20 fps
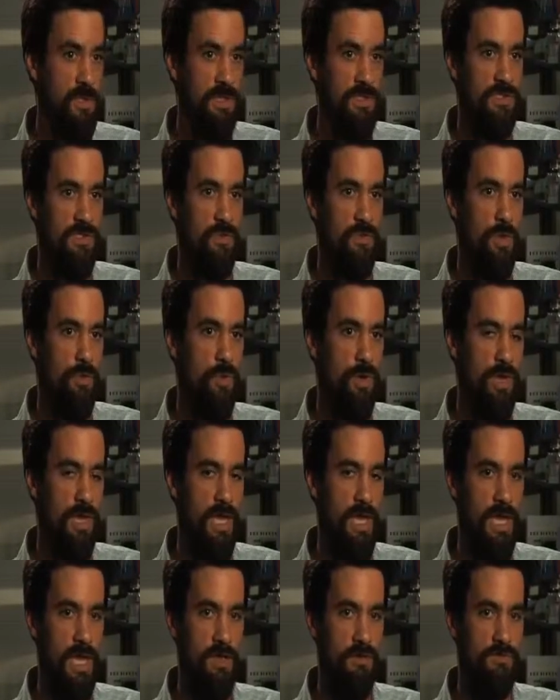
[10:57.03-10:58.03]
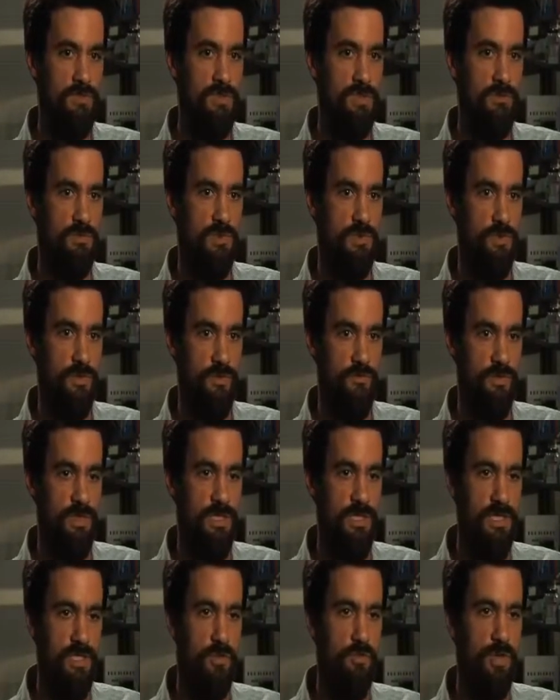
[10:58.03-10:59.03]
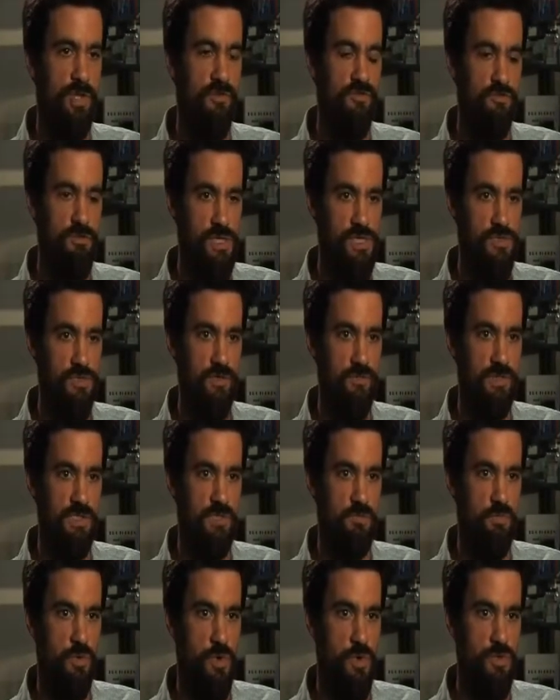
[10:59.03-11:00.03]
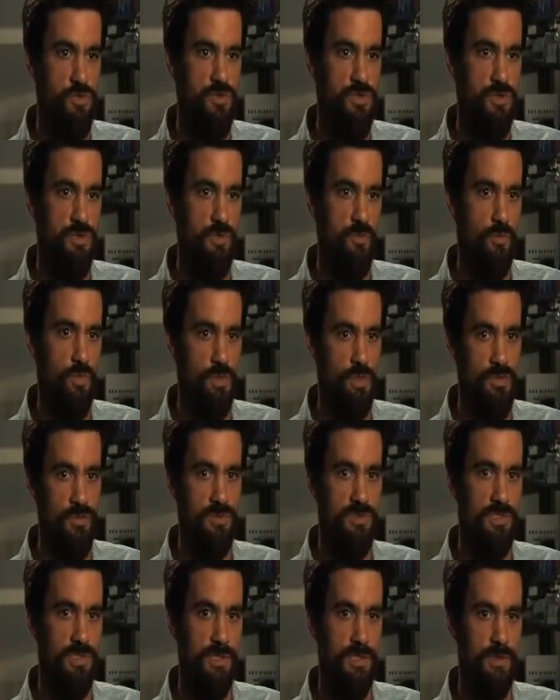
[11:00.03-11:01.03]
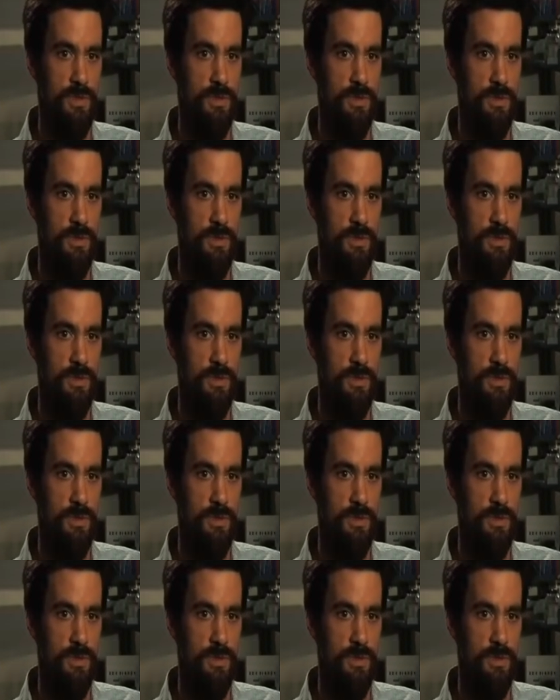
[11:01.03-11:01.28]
So we want to have some sort of integrative measure of exposure, and we're using